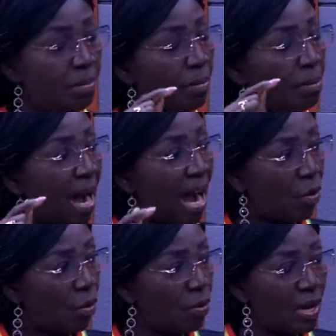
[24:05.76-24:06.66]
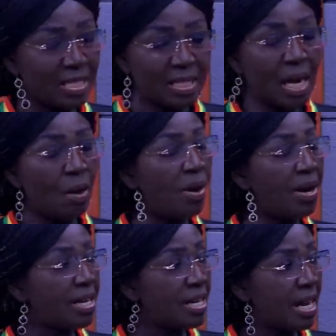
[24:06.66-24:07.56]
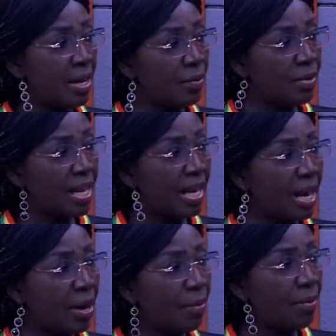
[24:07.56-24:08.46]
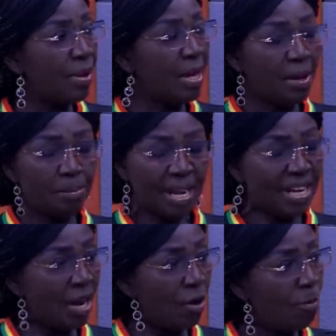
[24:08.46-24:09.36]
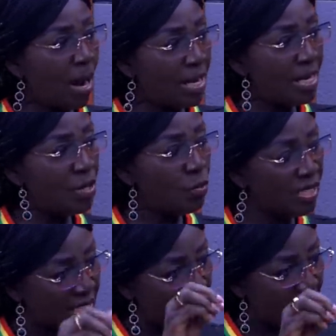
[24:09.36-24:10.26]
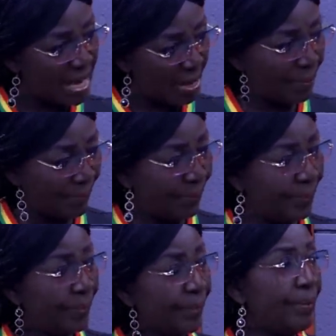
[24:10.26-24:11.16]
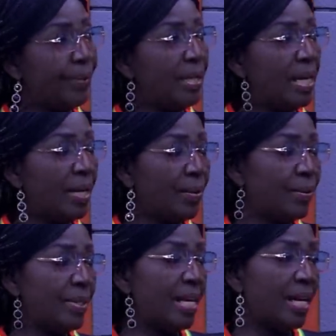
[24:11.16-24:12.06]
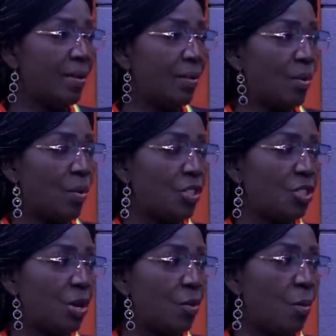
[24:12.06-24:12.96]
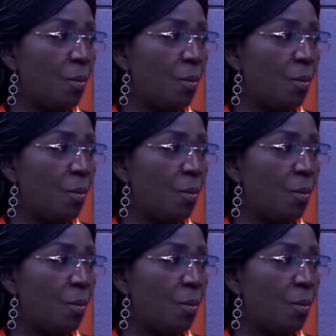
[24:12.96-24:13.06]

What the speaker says: ba kono anza na aware ni de no de nka ho ani oba ni ni usi ye no eno de o she o